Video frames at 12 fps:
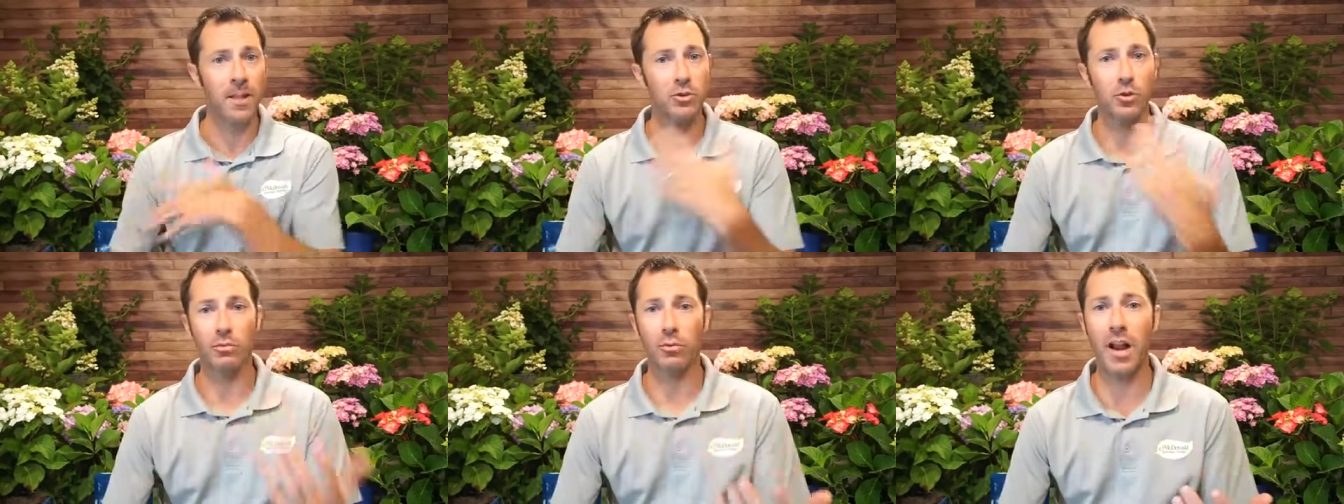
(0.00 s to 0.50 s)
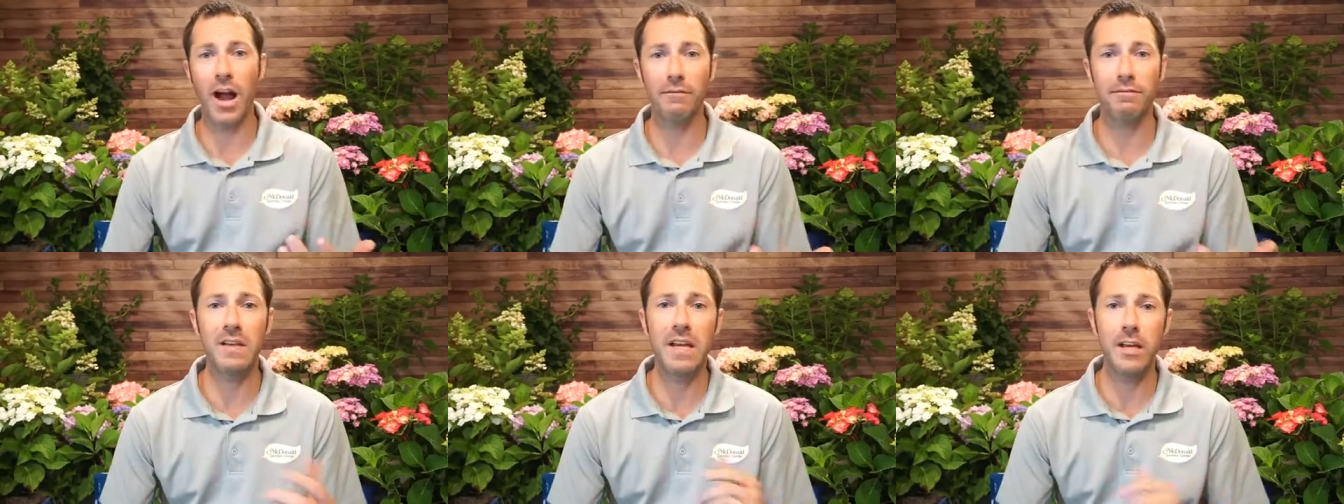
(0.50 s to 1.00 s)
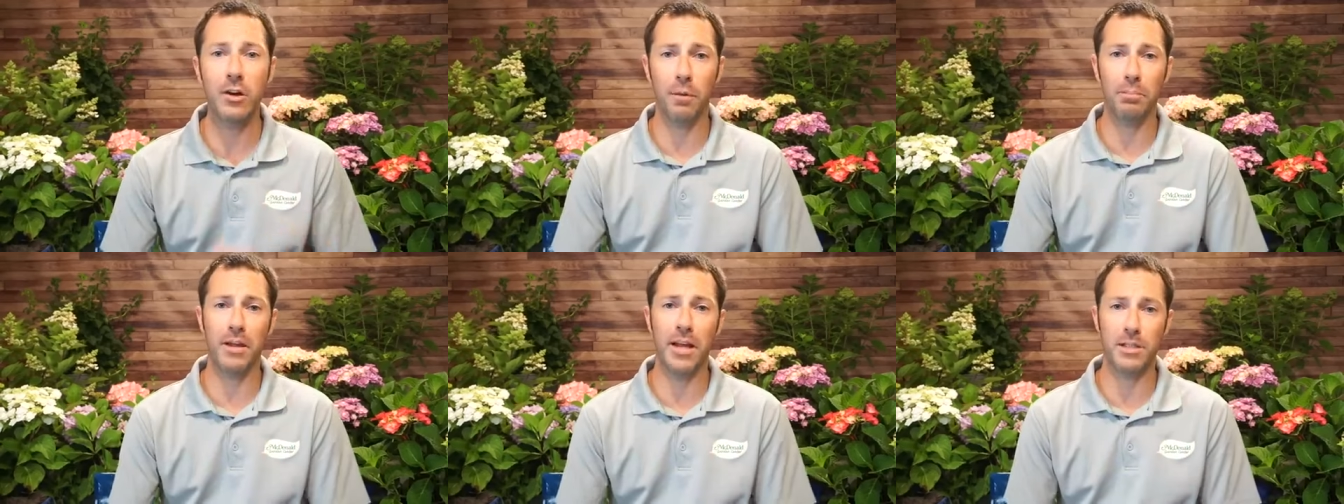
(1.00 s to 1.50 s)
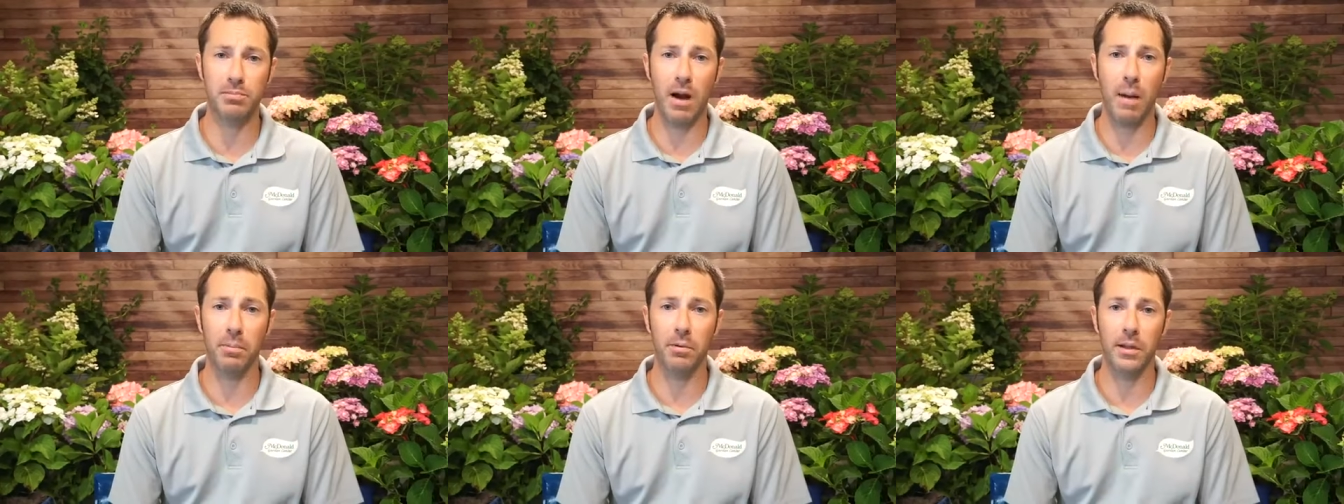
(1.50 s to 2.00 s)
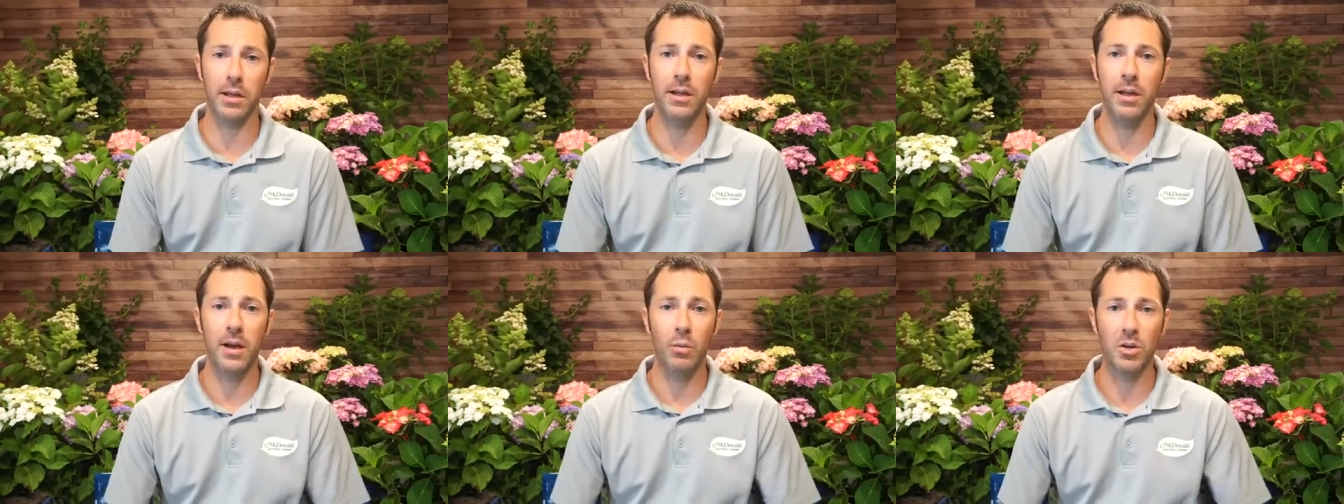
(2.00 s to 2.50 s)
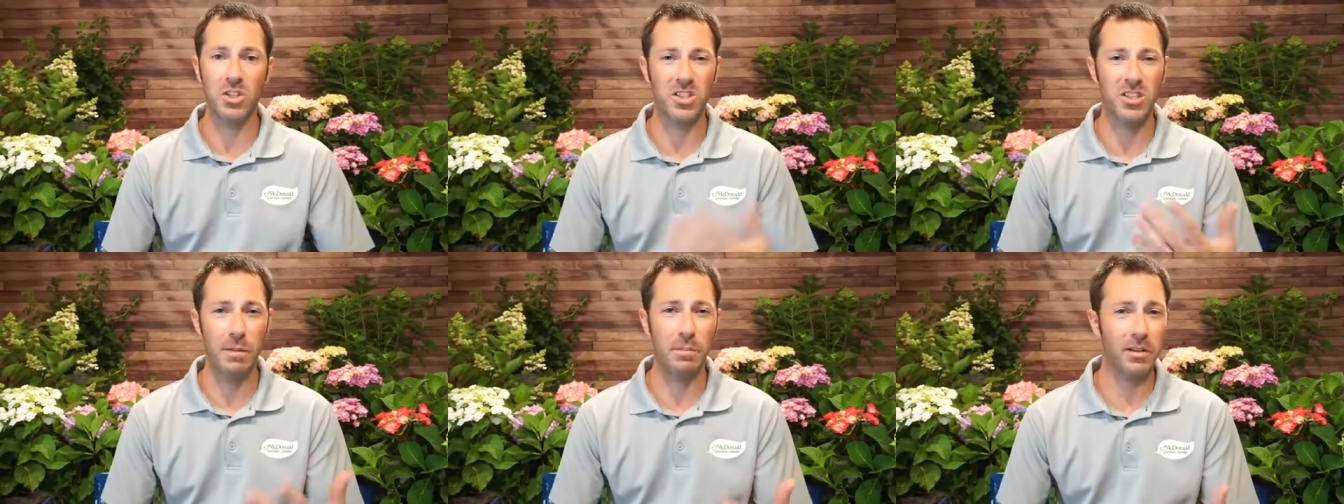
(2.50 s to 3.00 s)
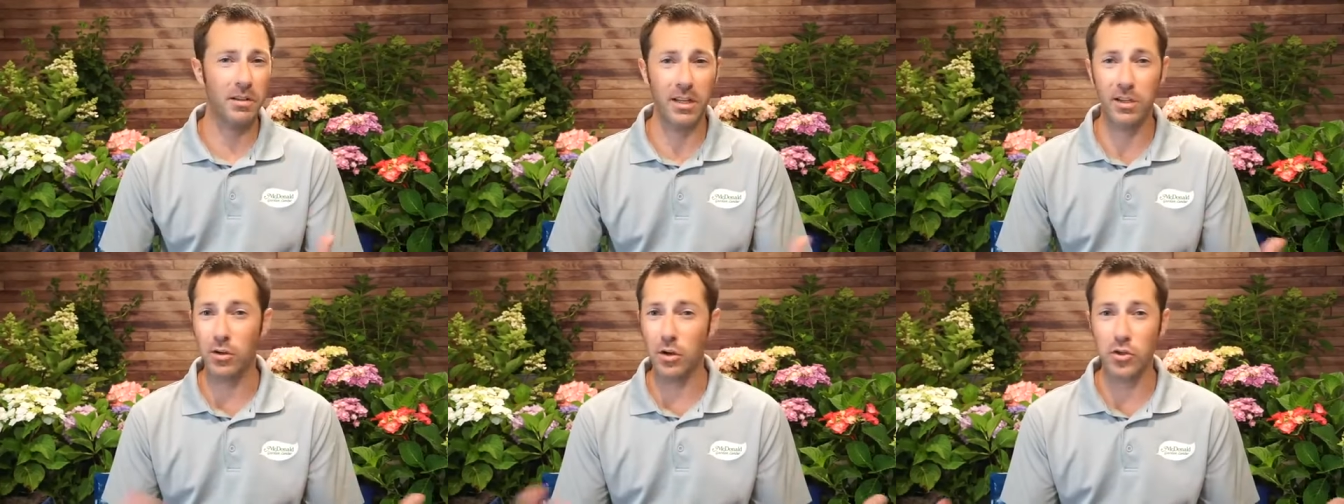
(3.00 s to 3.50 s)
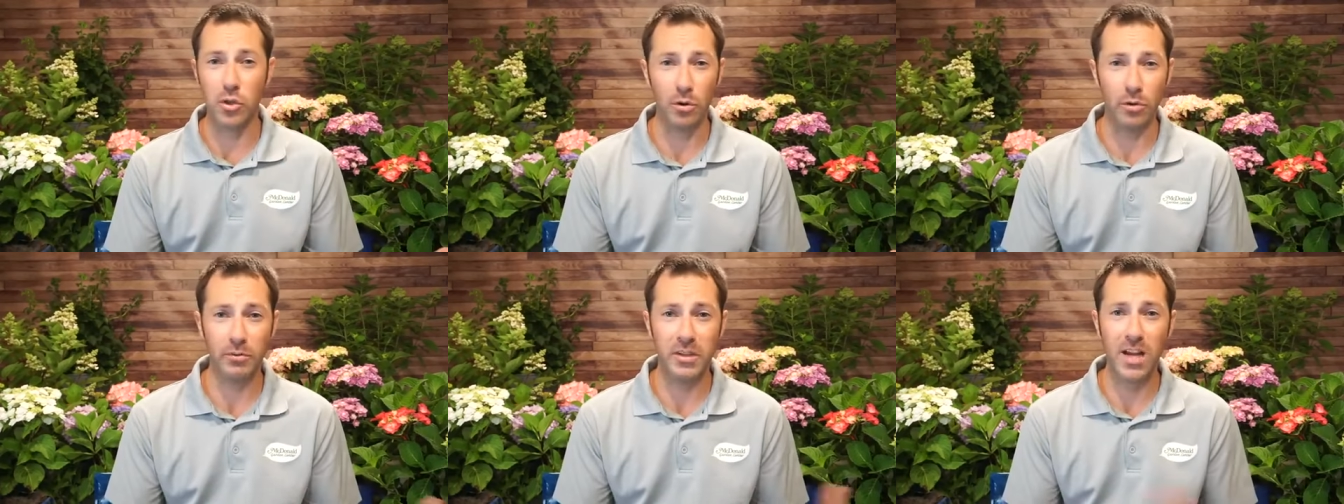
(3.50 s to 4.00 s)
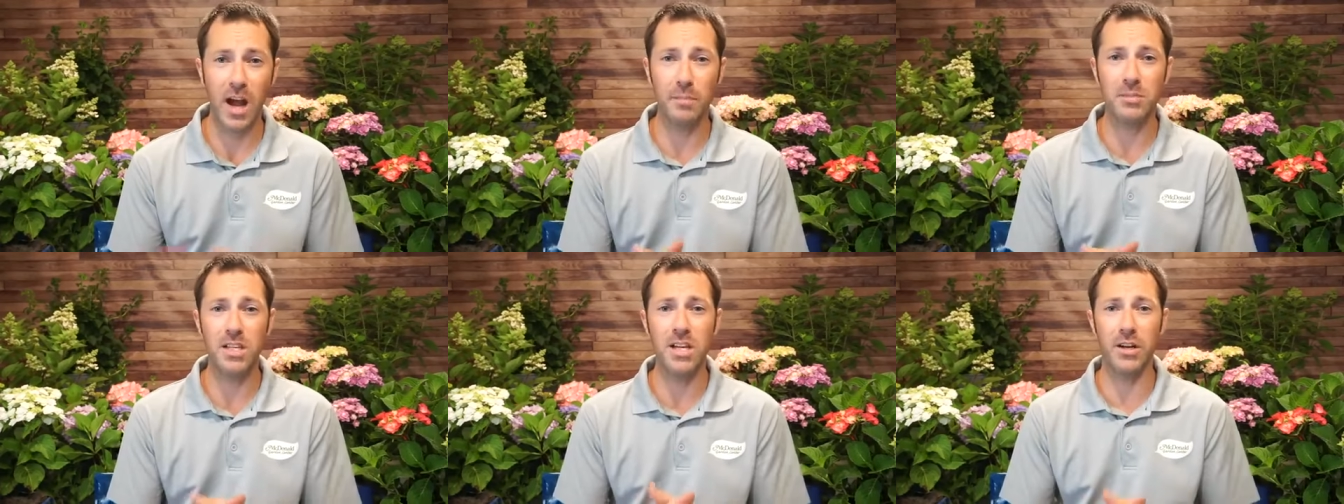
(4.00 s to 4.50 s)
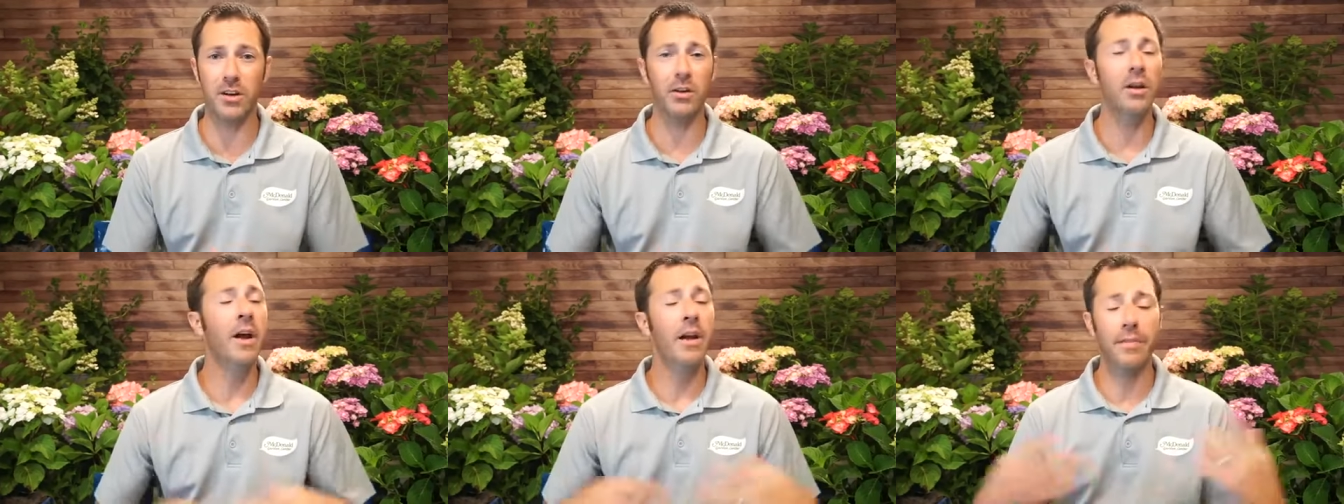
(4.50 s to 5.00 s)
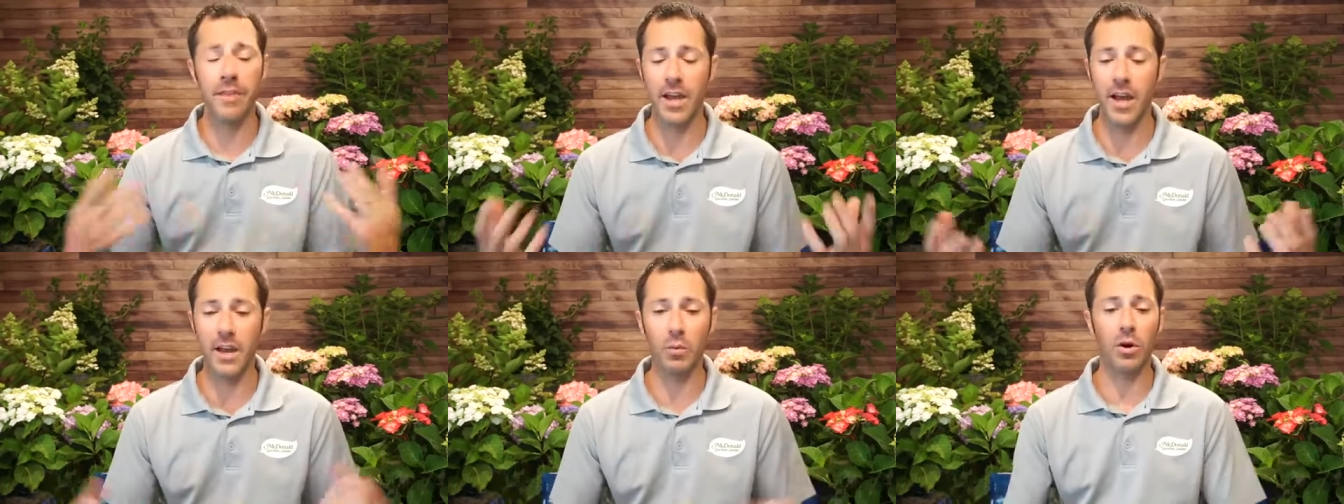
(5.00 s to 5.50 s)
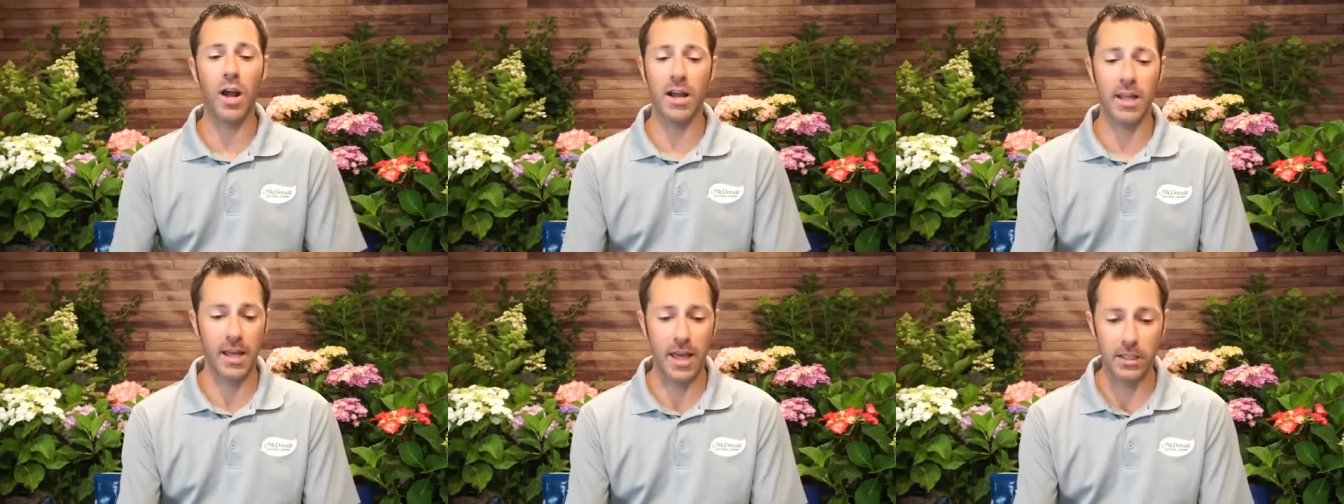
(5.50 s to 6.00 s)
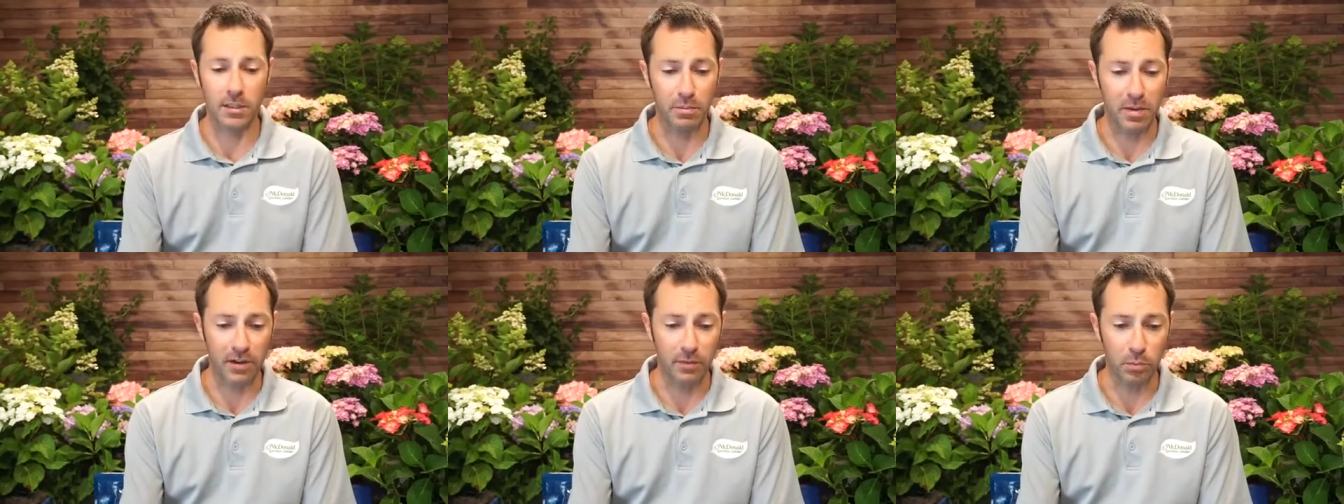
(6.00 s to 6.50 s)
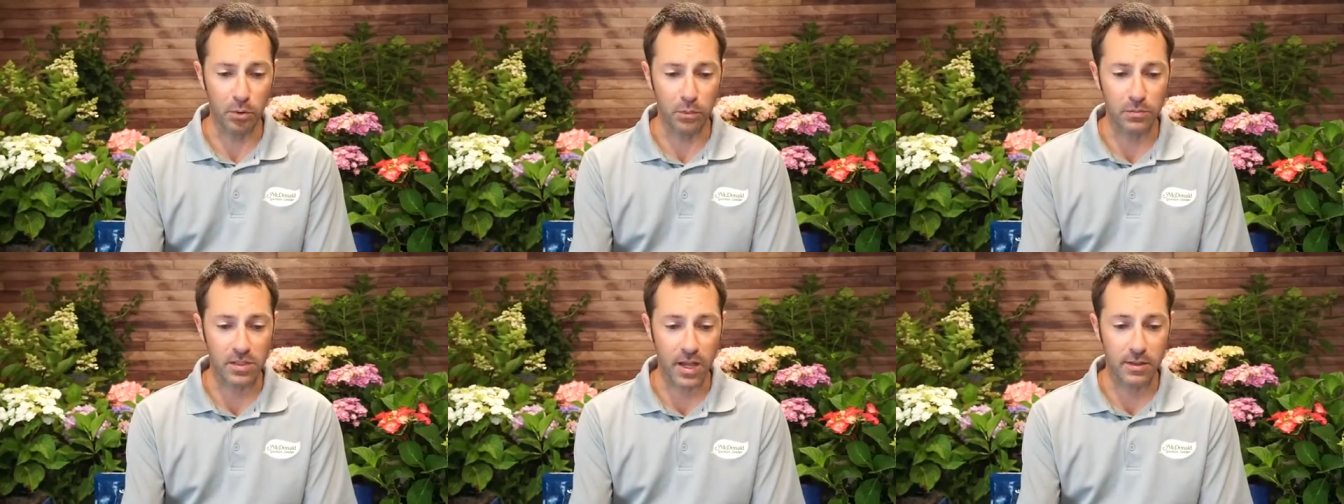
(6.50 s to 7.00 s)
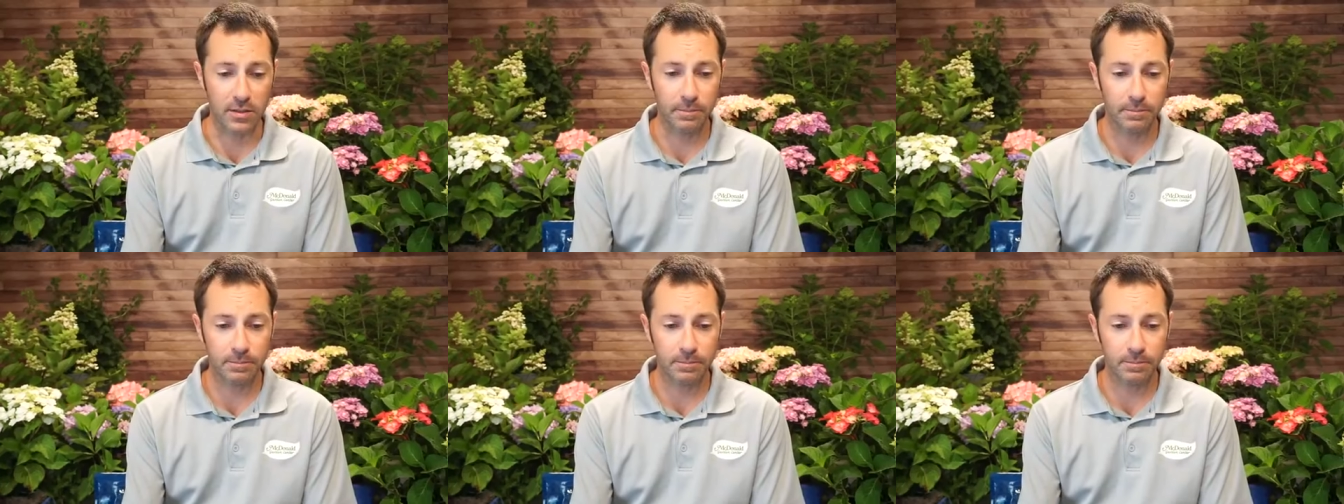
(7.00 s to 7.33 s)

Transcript: So if we're not feeding our plants properly, which is typically you know two or three times a year, then we're not going to get as big of a bloom set.